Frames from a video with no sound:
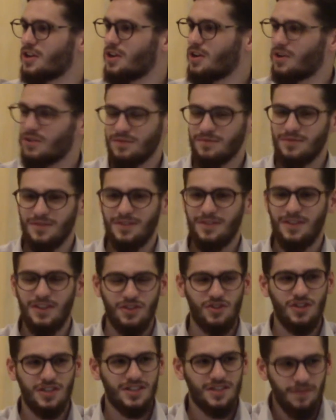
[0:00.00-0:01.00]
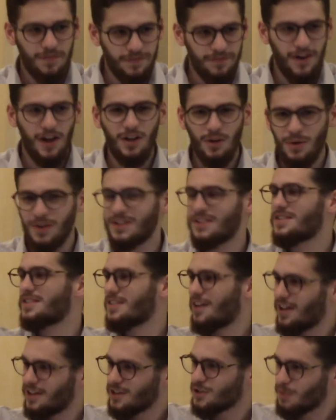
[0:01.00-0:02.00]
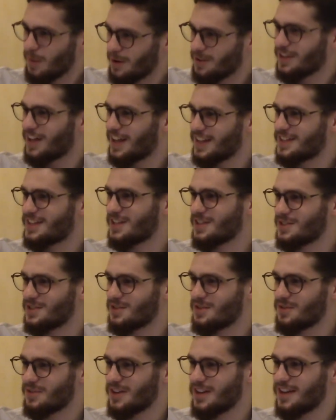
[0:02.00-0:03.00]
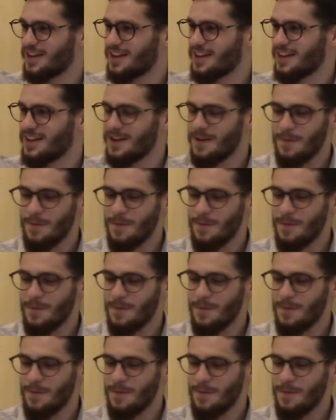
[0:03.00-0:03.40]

or just follow what Allah subhanahu wa ta'ala tells you, right?